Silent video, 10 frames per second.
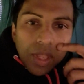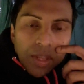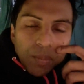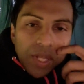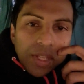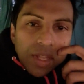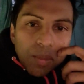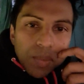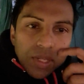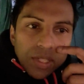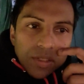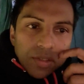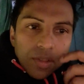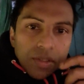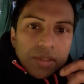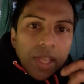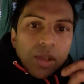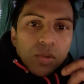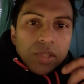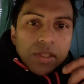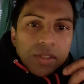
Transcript: in many companies, sales is